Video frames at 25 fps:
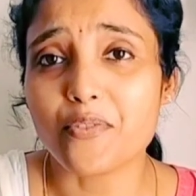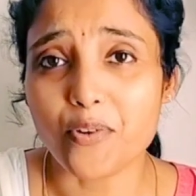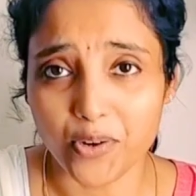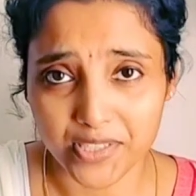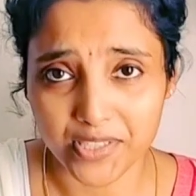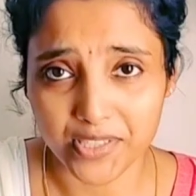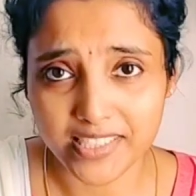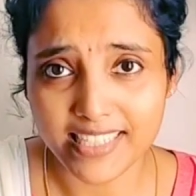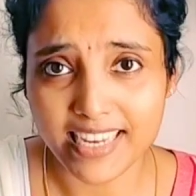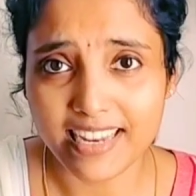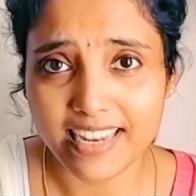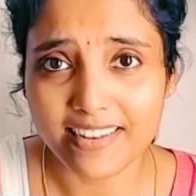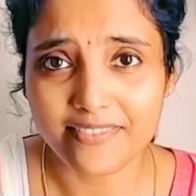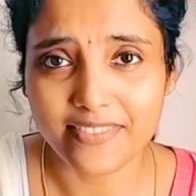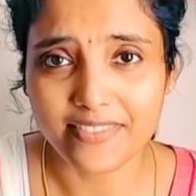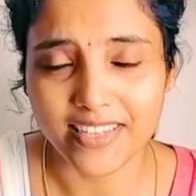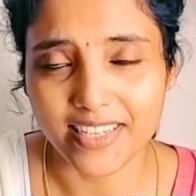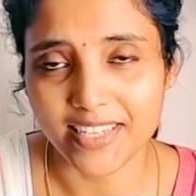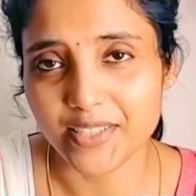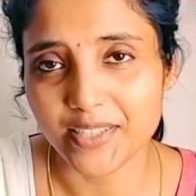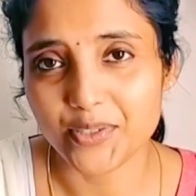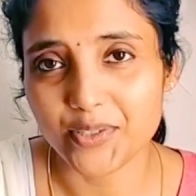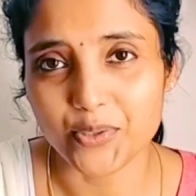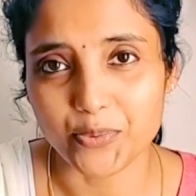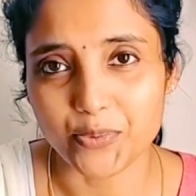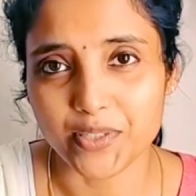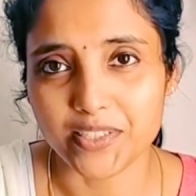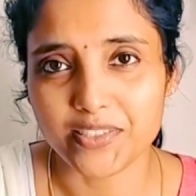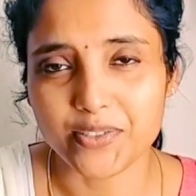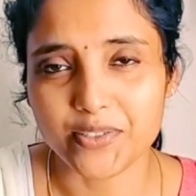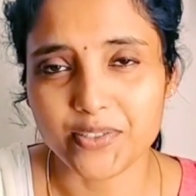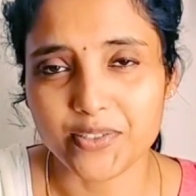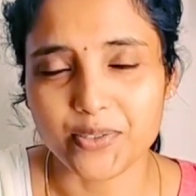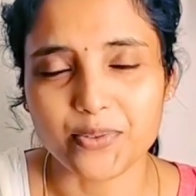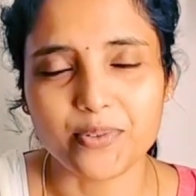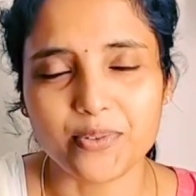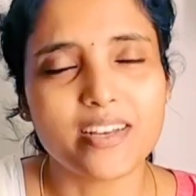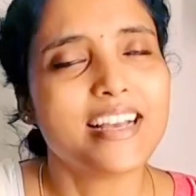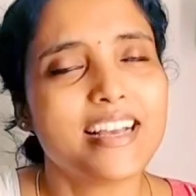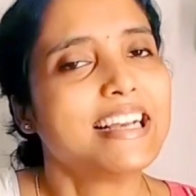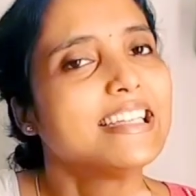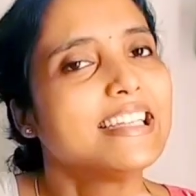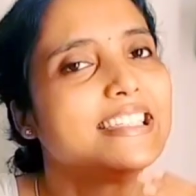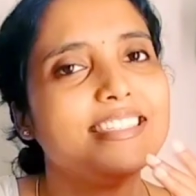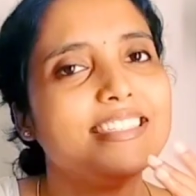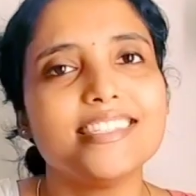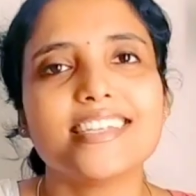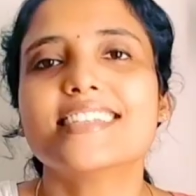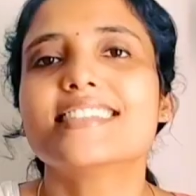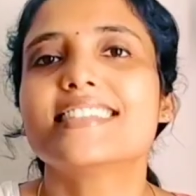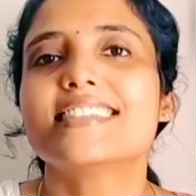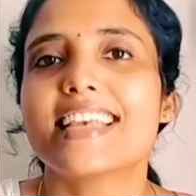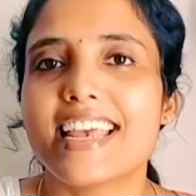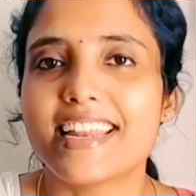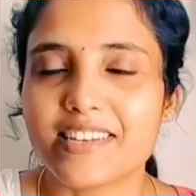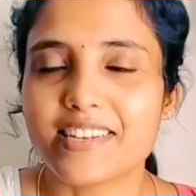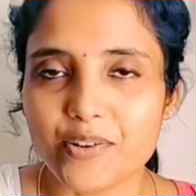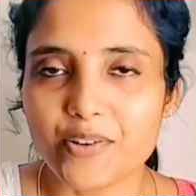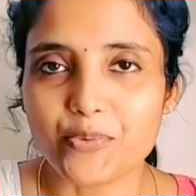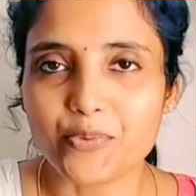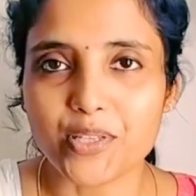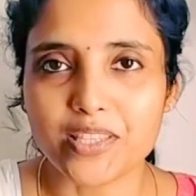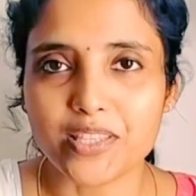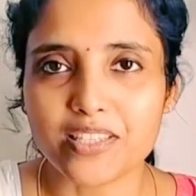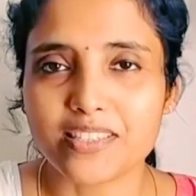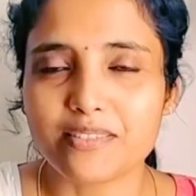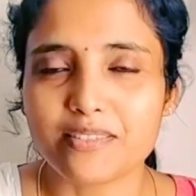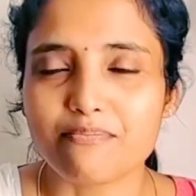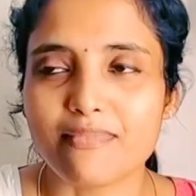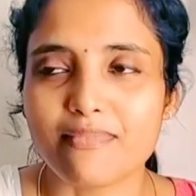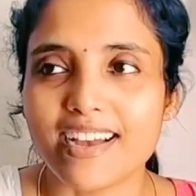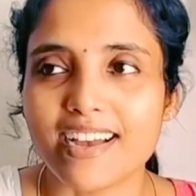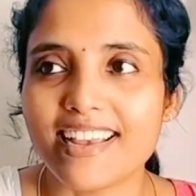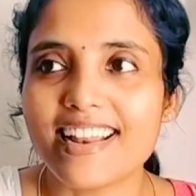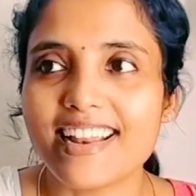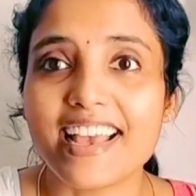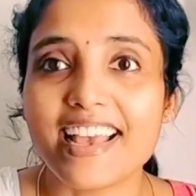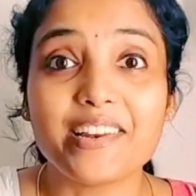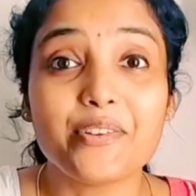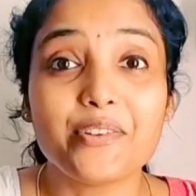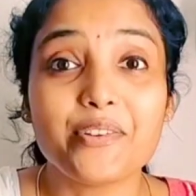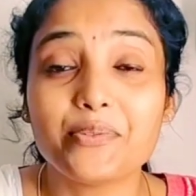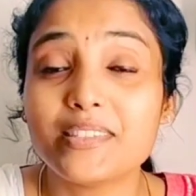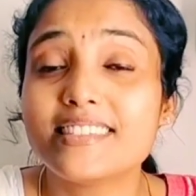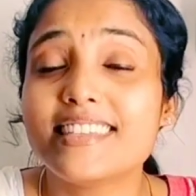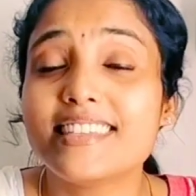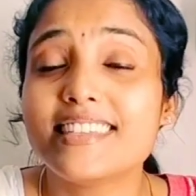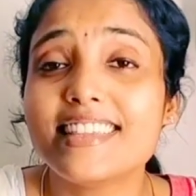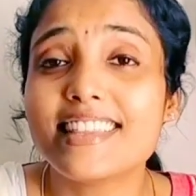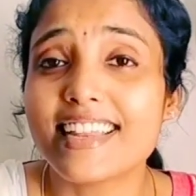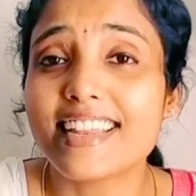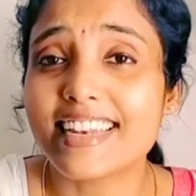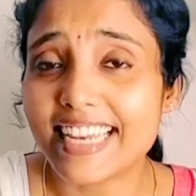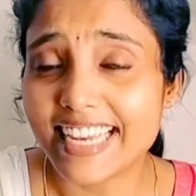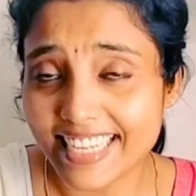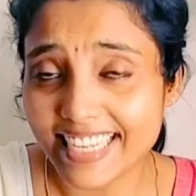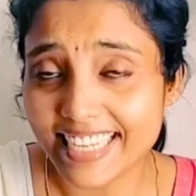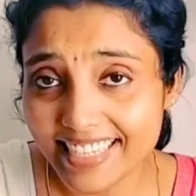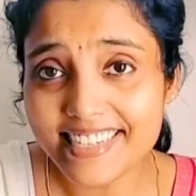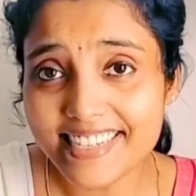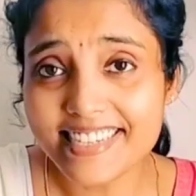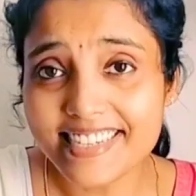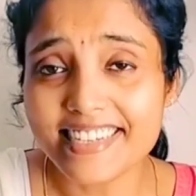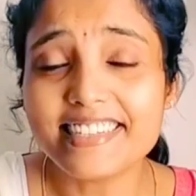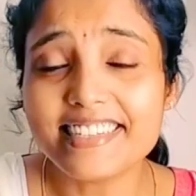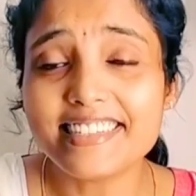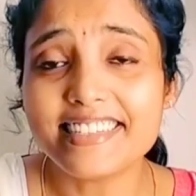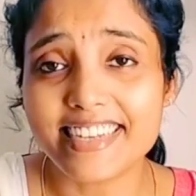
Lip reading: hostile feeling towards you. Just enter with a smile and you will see that initial